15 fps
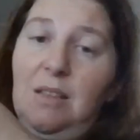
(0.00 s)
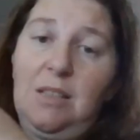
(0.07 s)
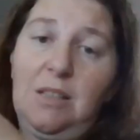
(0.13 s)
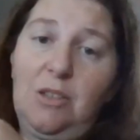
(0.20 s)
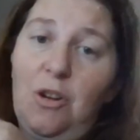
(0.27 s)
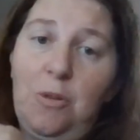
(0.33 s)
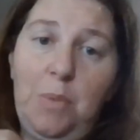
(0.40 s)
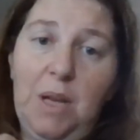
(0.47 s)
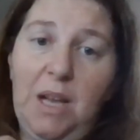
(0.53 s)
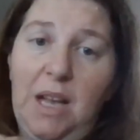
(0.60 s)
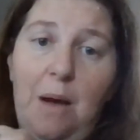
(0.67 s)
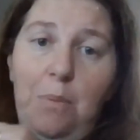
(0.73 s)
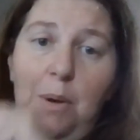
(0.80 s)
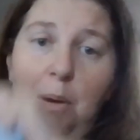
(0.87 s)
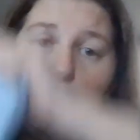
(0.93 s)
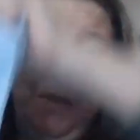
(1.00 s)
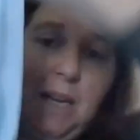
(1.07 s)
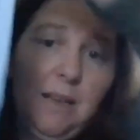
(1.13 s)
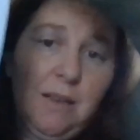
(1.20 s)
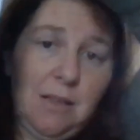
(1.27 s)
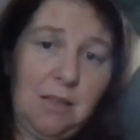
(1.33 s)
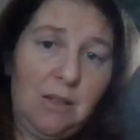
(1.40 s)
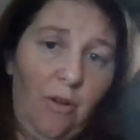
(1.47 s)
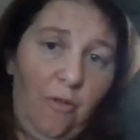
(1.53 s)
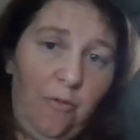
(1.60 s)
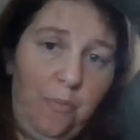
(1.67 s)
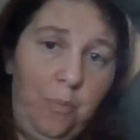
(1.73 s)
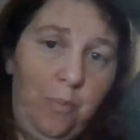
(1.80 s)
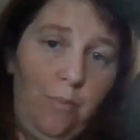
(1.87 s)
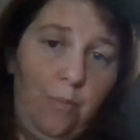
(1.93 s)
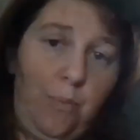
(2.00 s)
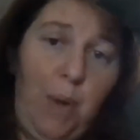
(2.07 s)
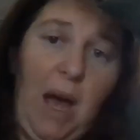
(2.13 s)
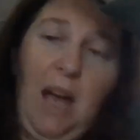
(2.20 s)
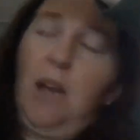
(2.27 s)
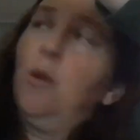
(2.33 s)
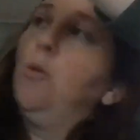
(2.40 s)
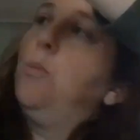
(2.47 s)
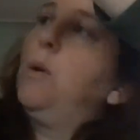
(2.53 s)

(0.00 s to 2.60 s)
this has got to be a couple of meters of pale